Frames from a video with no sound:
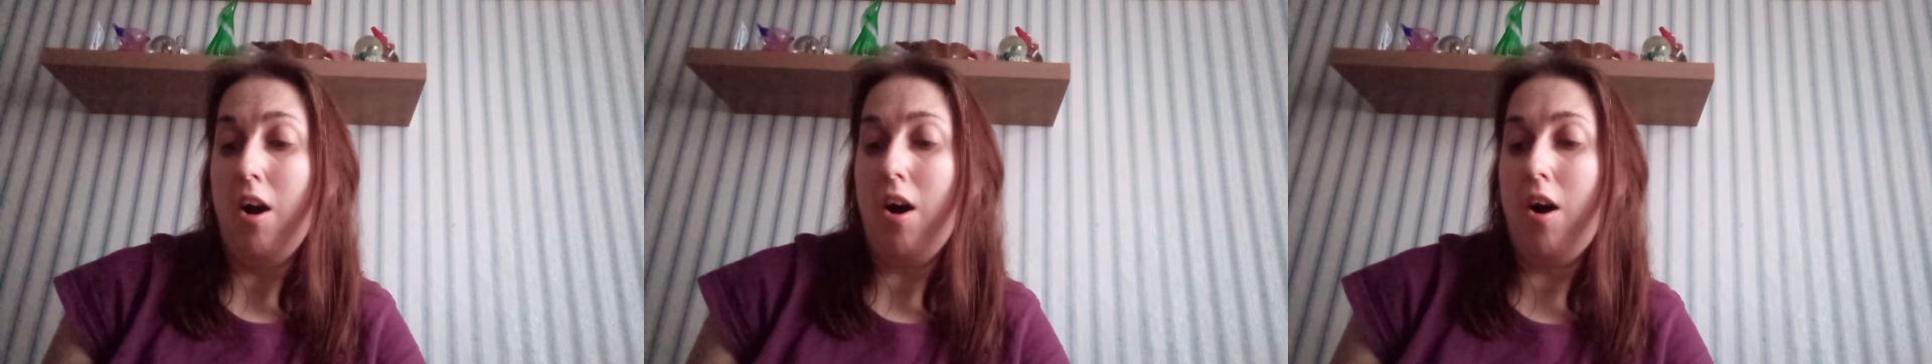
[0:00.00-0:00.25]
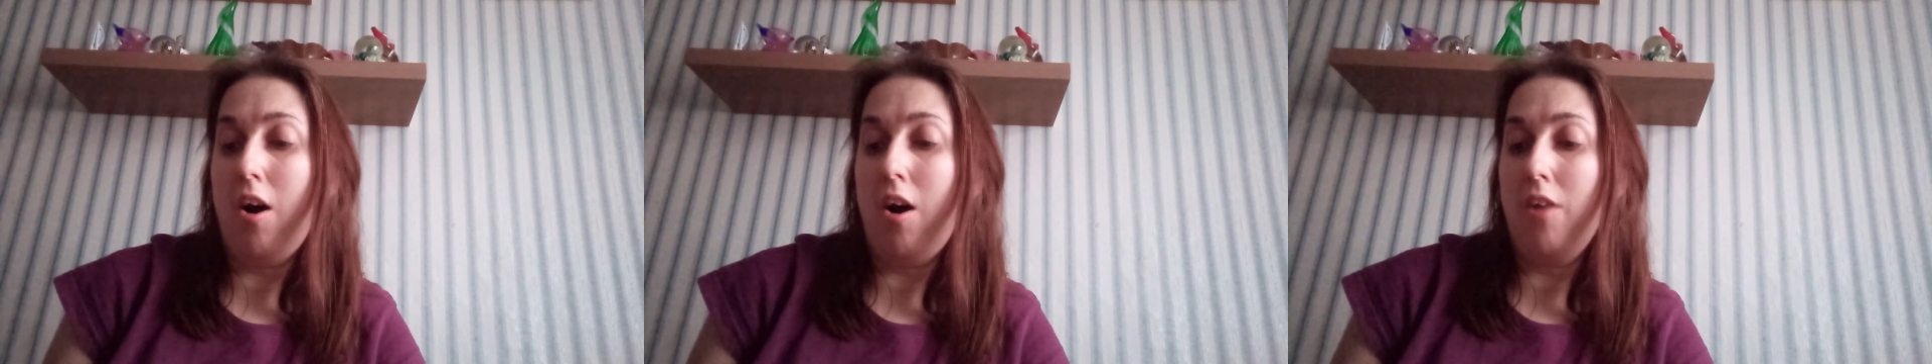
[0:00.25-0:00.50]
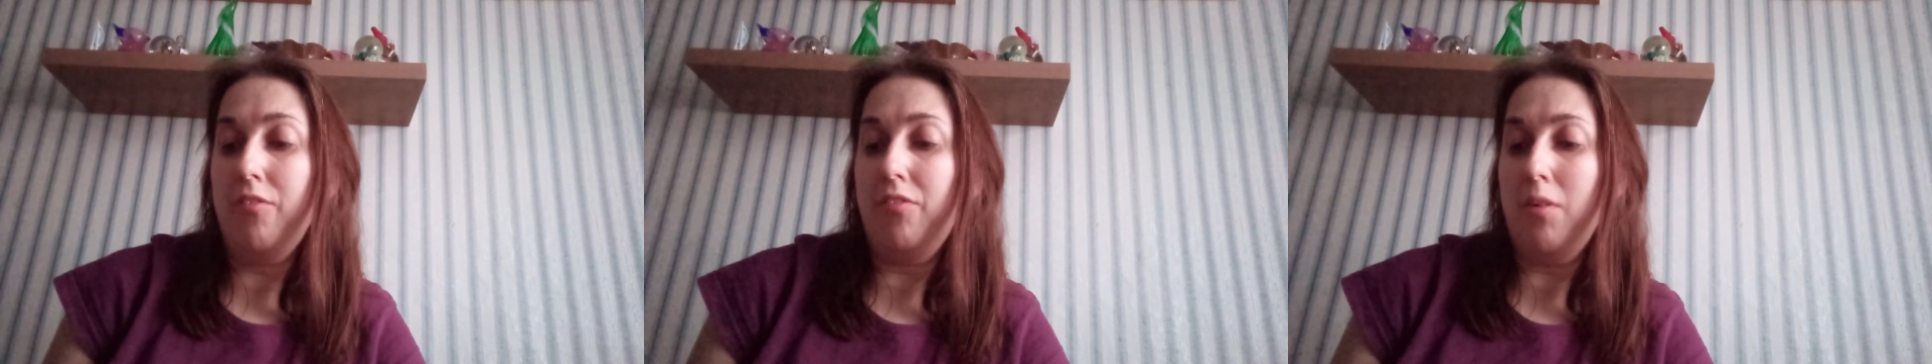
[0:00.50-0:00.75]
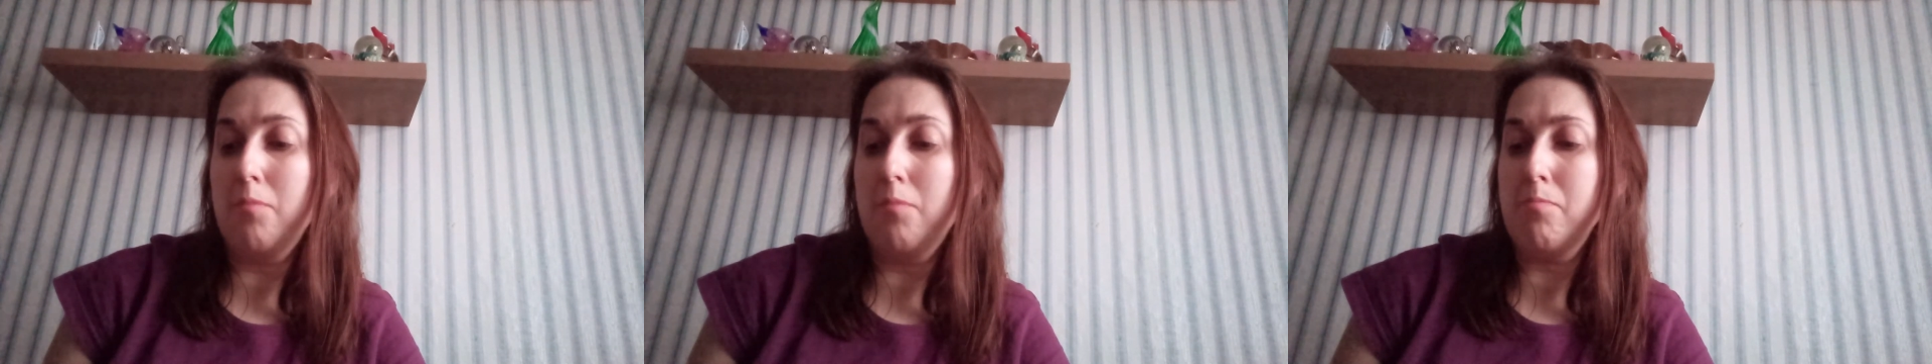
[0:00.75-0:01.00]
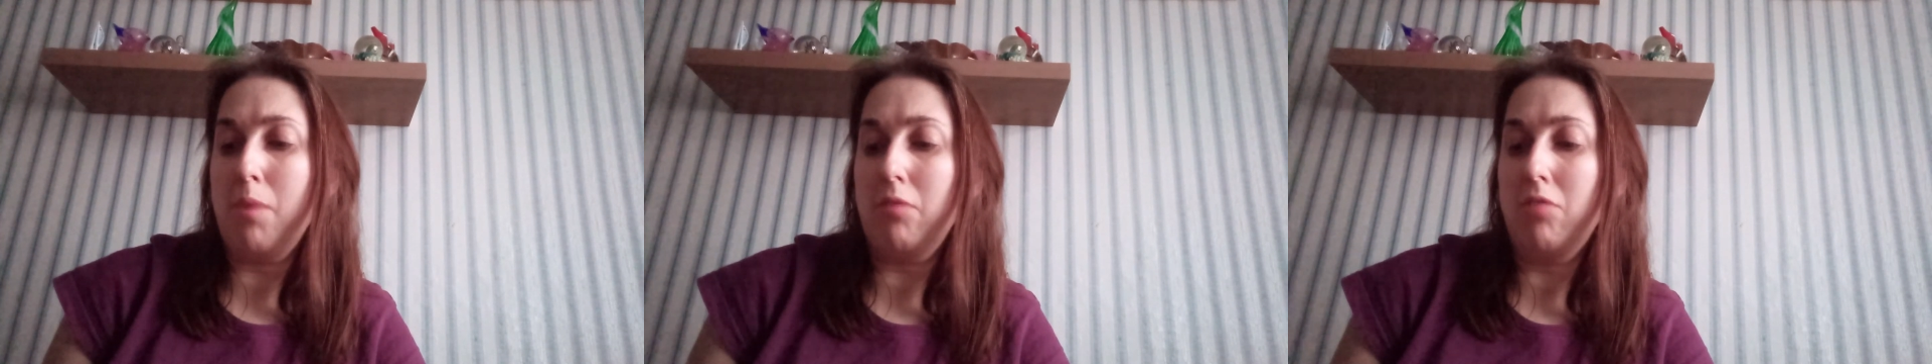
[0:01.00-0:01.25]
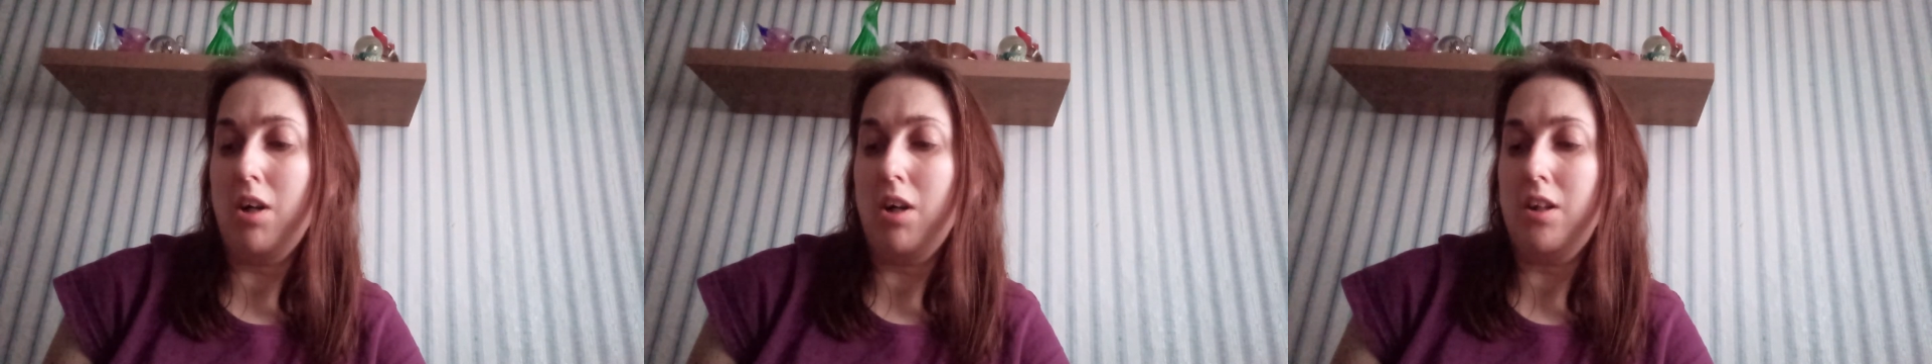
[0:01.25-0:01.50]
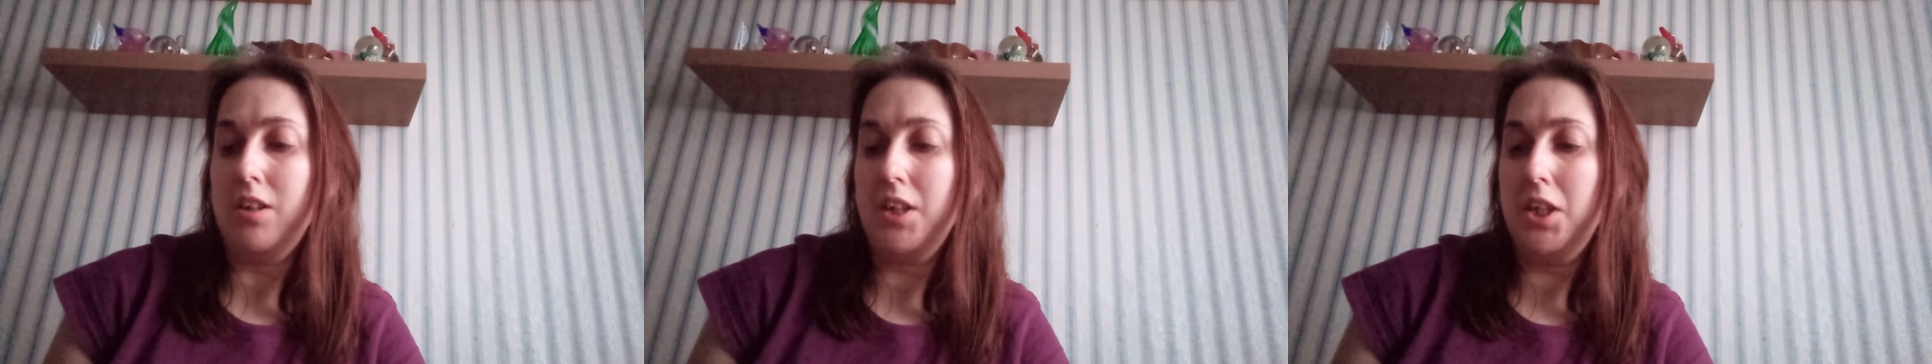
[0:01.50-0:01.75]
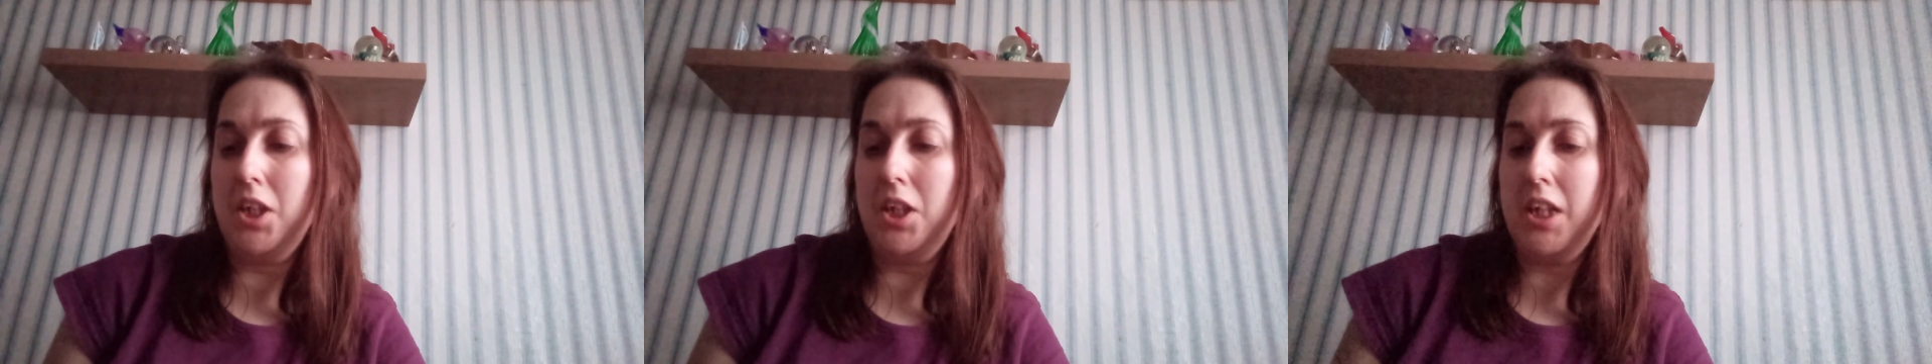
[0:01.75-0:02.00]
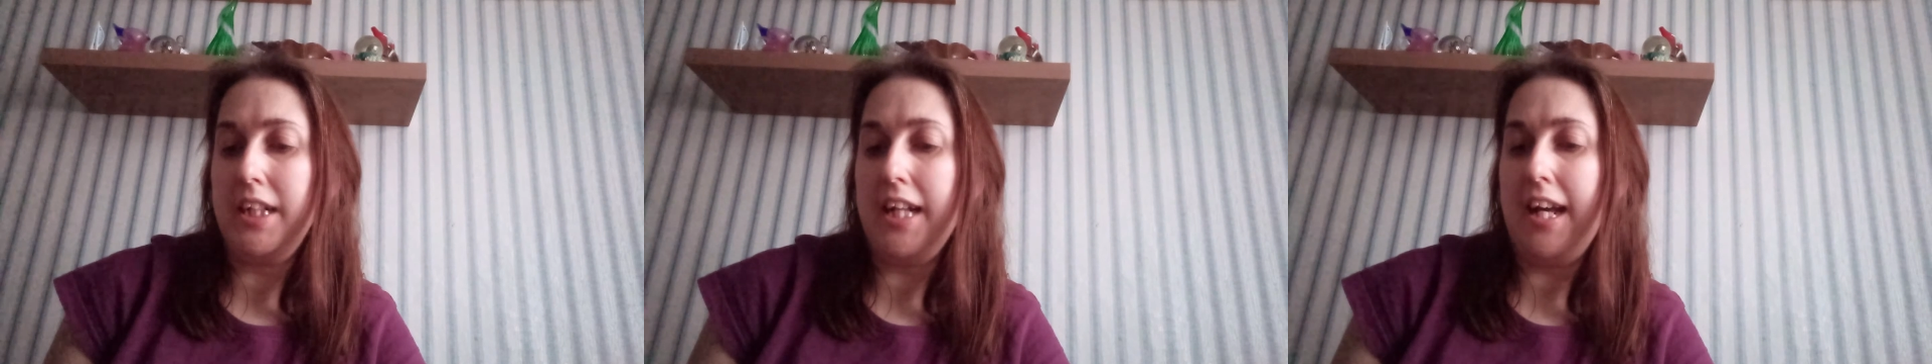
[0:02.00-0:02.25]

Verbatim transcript: of Boraji